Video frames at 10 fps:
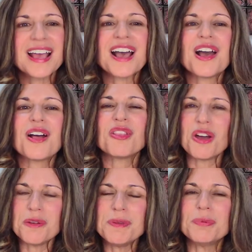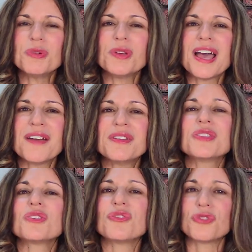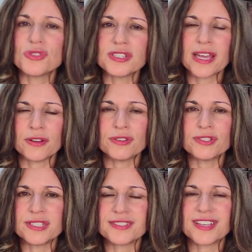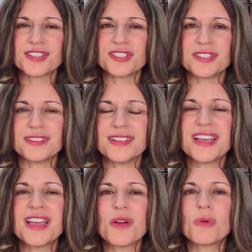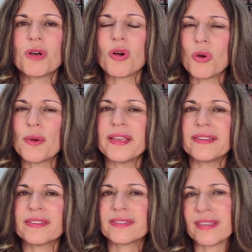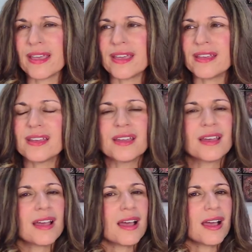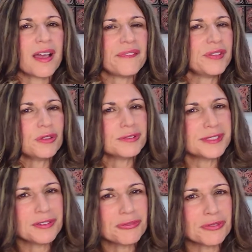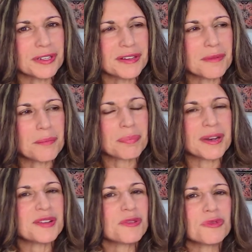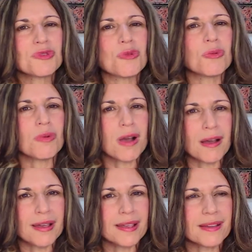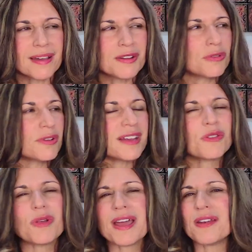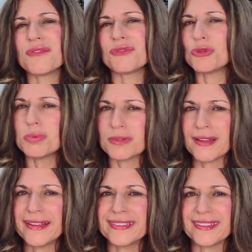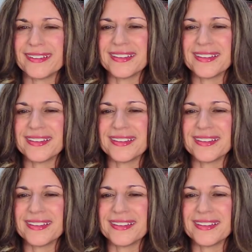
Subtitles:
A lot of people having their first energy session will always say, I feel different, but I don't know why. I don't know how to verbalize it.